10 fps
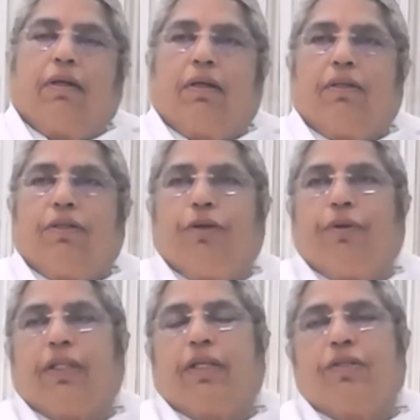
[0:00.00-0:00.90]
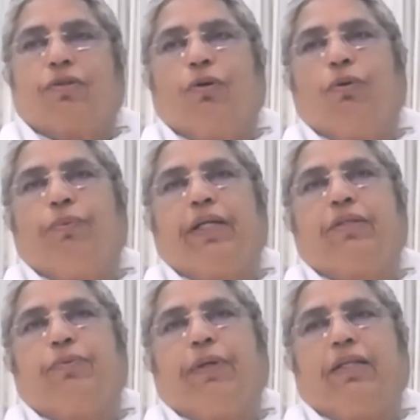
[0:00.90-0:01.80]
during this
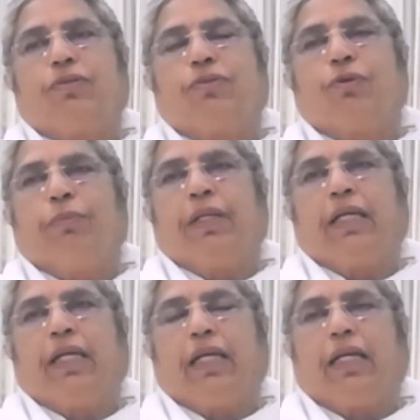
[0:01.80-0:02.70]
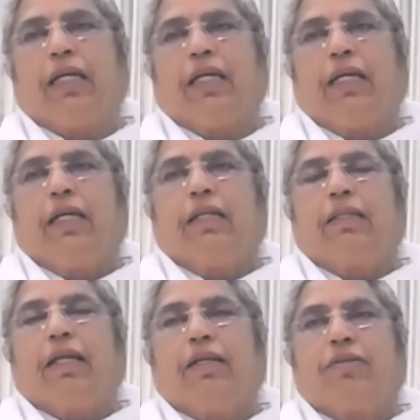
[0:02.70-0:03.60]
COVID, when so many
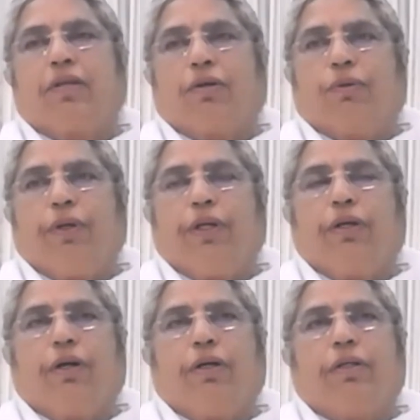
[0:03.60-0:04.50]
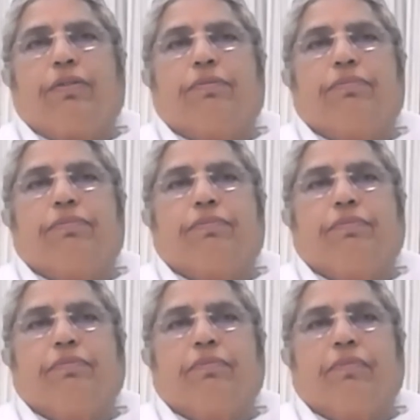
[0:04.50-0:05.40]
things are going on,
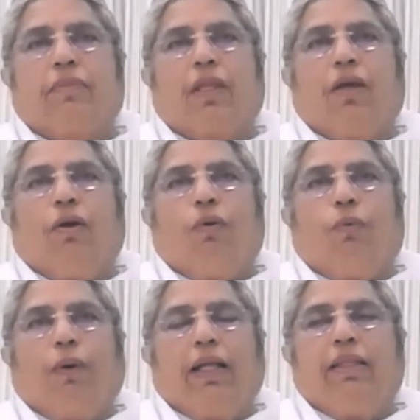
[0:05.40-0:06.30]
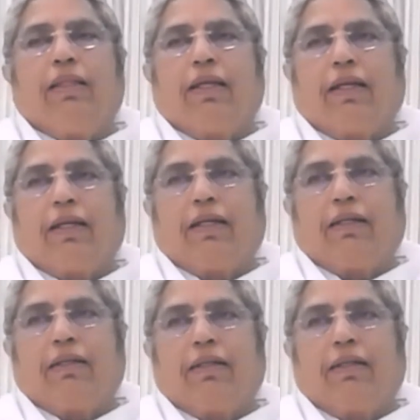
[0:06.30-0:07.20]
one
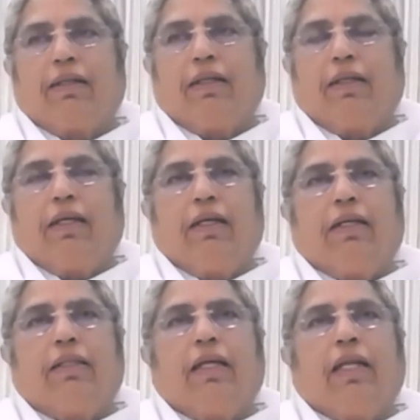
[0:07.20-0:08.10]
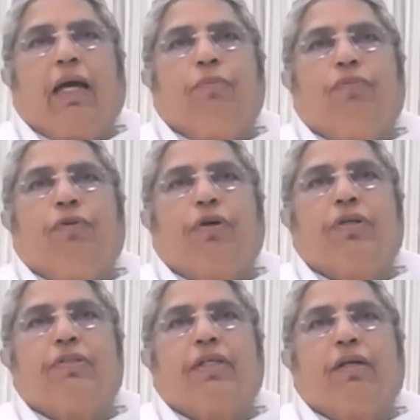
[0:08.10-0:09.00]
thing that I'm
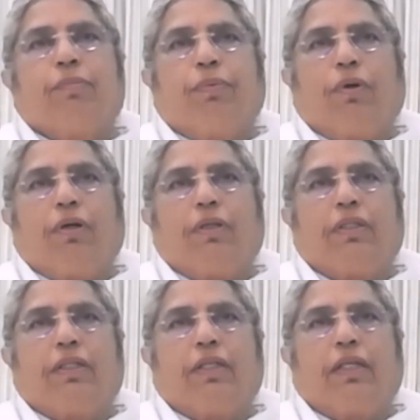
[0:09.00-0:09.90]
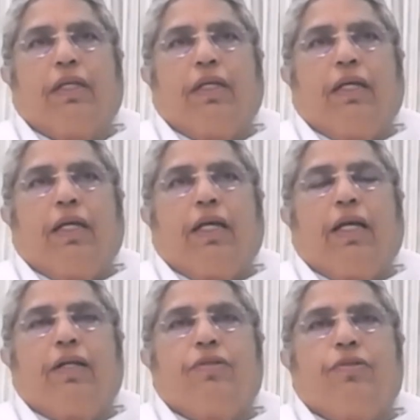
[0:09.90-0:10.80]
focusing upon
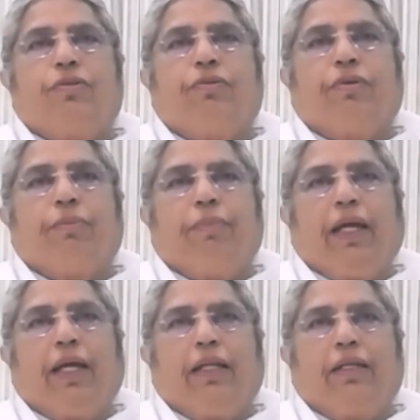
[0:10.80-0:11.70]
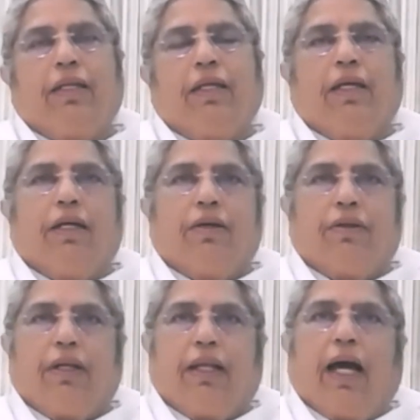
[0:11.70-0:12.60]
is to remain
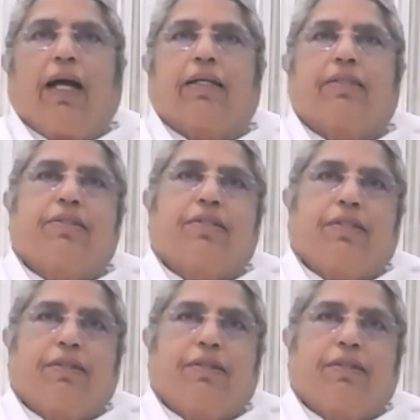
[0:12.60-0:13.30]
relaxed.